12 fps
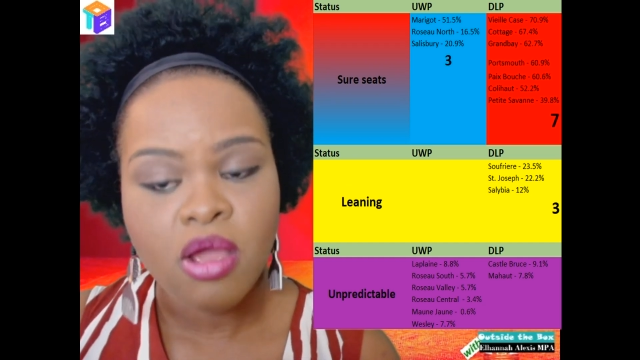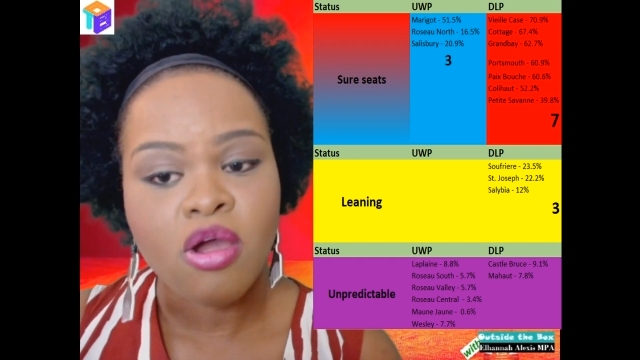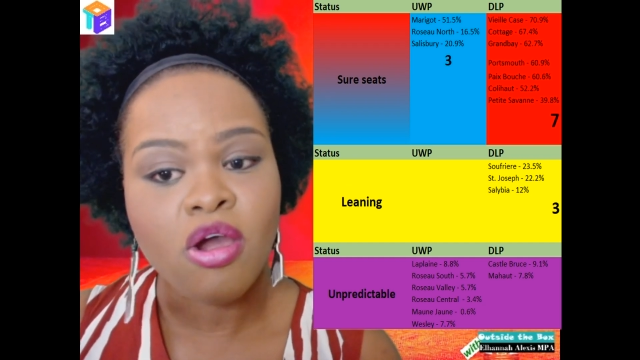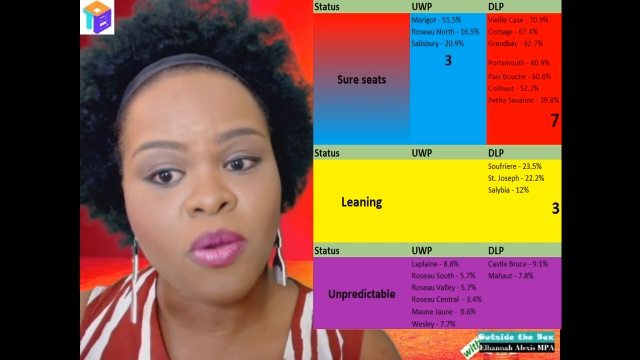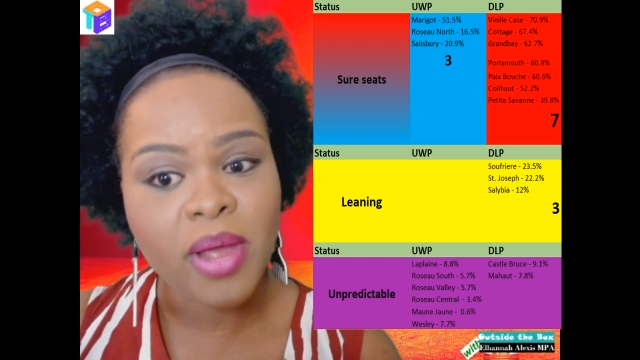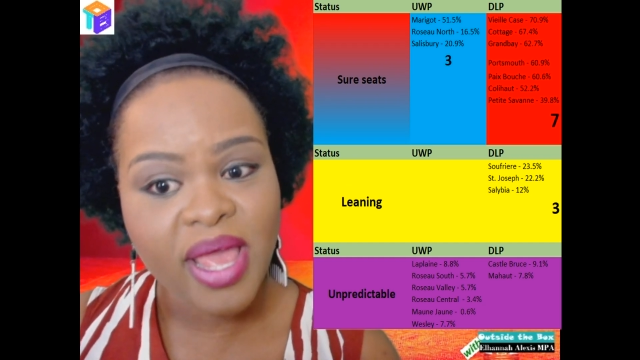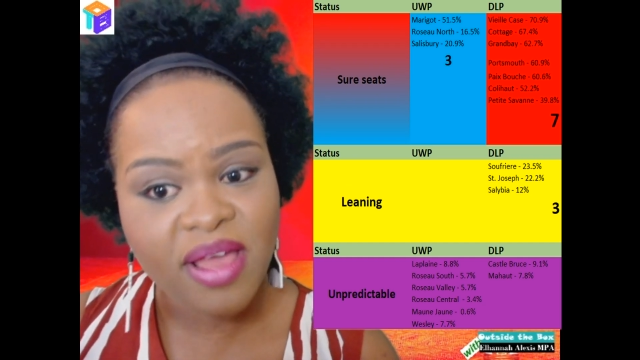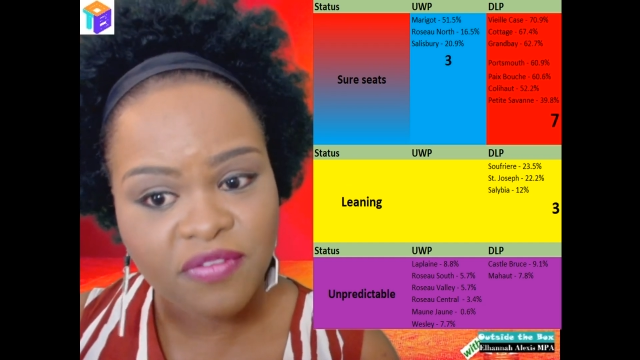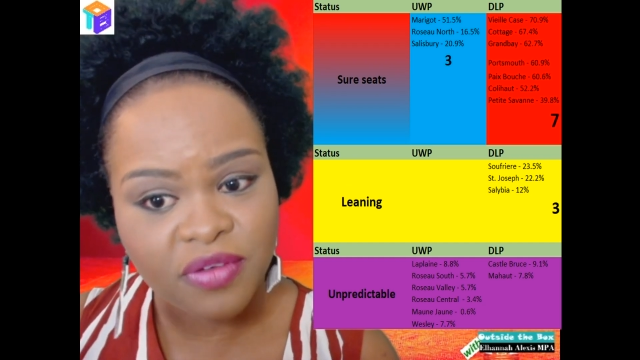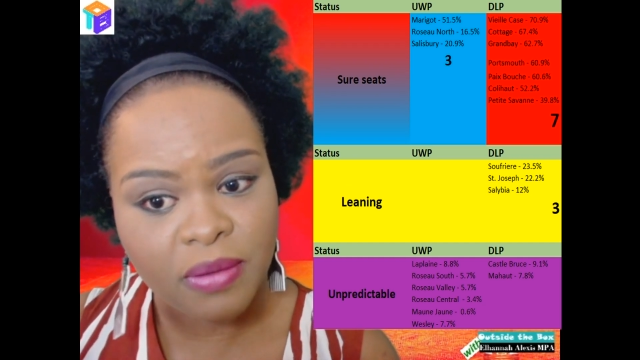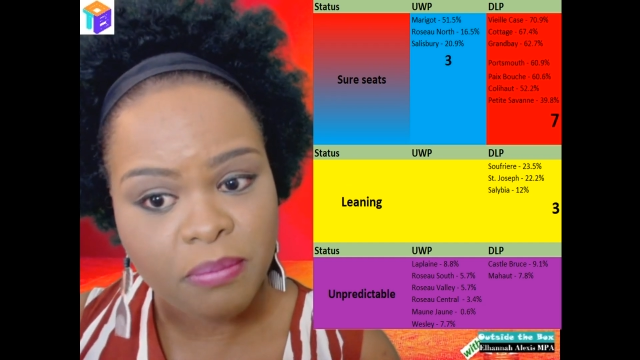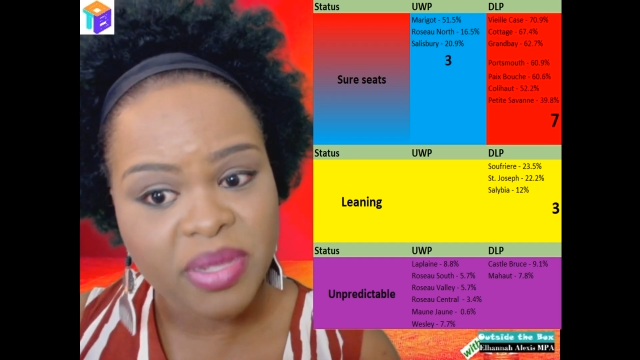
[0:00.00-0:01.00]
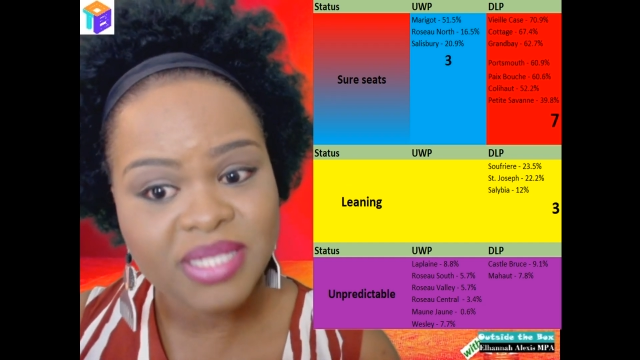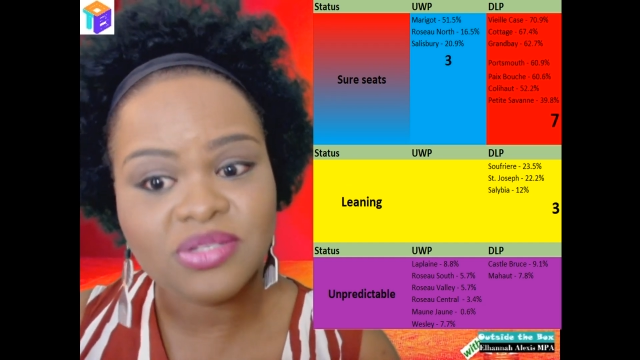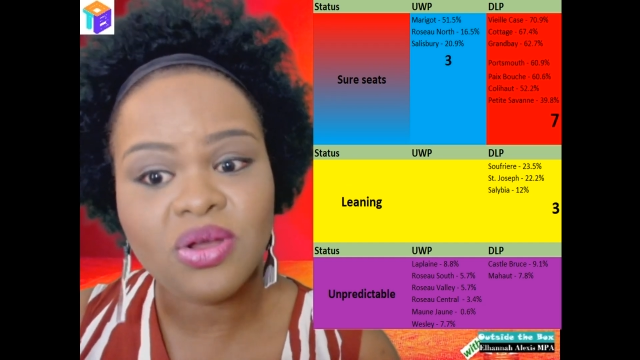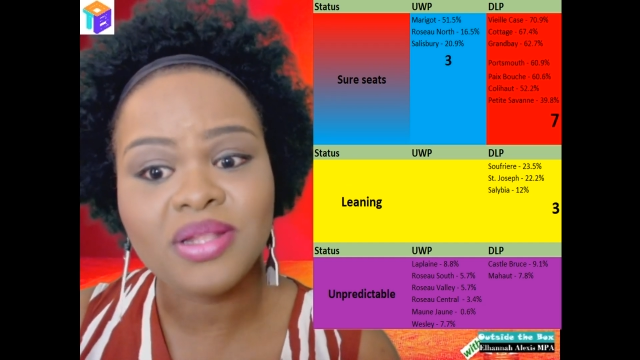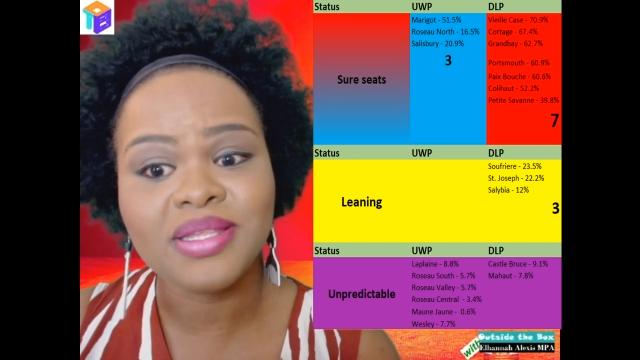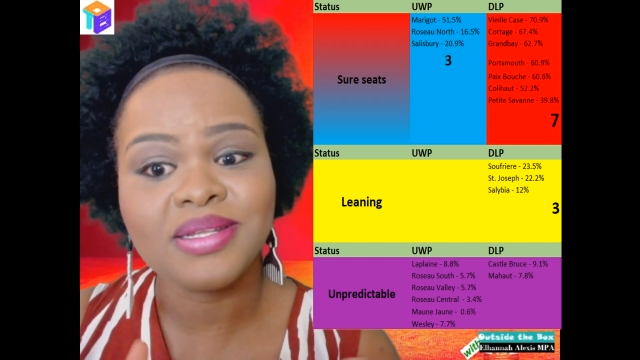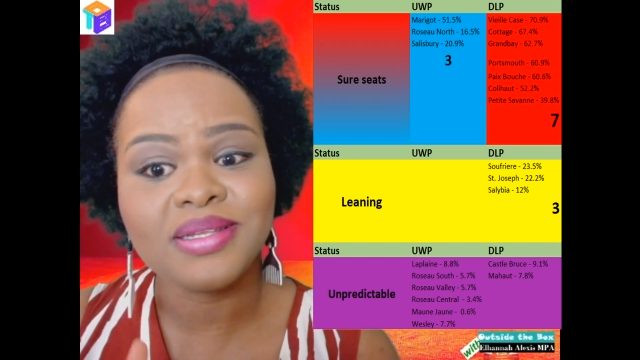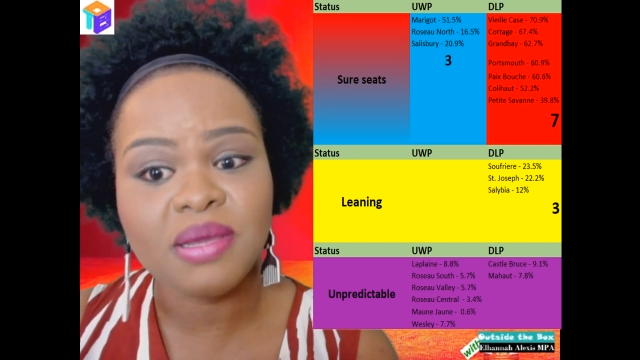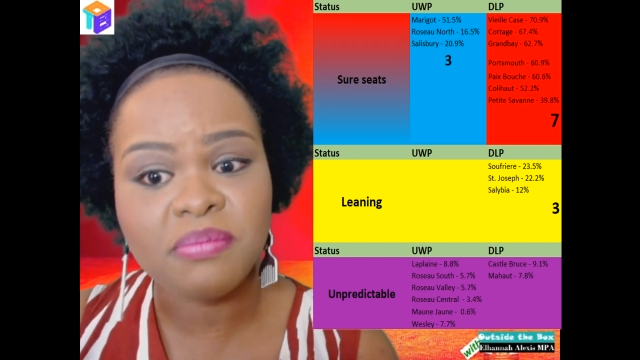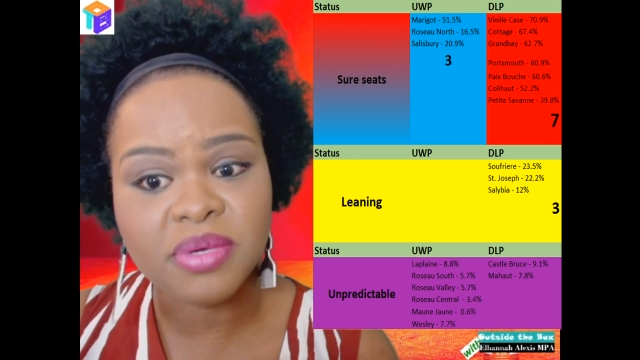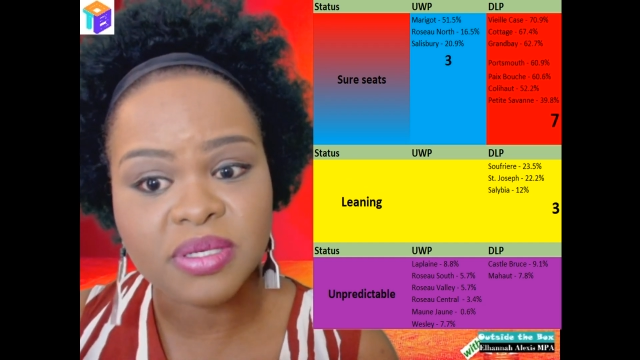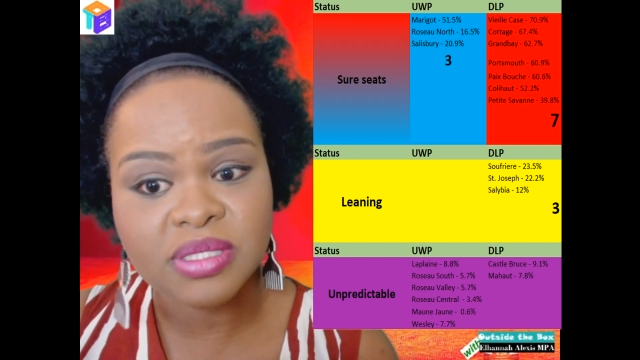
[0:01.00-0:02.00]
However, based on the
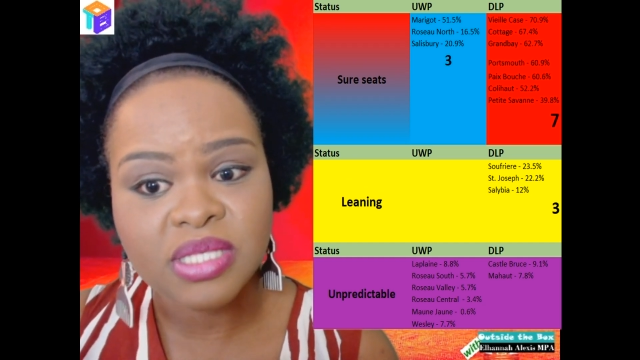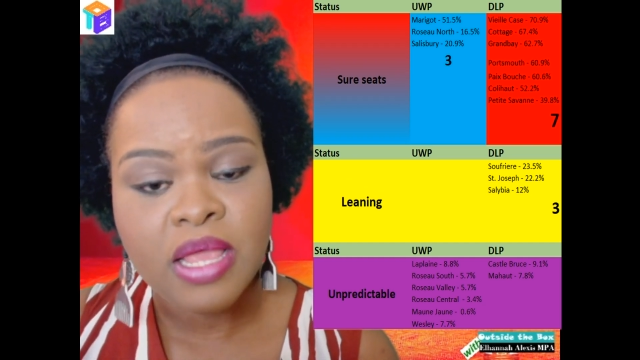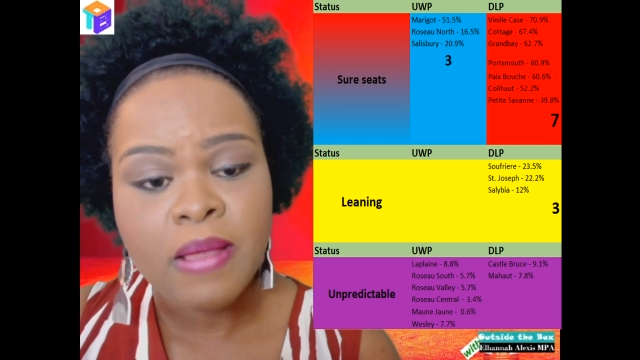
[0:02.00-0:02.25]
numbers,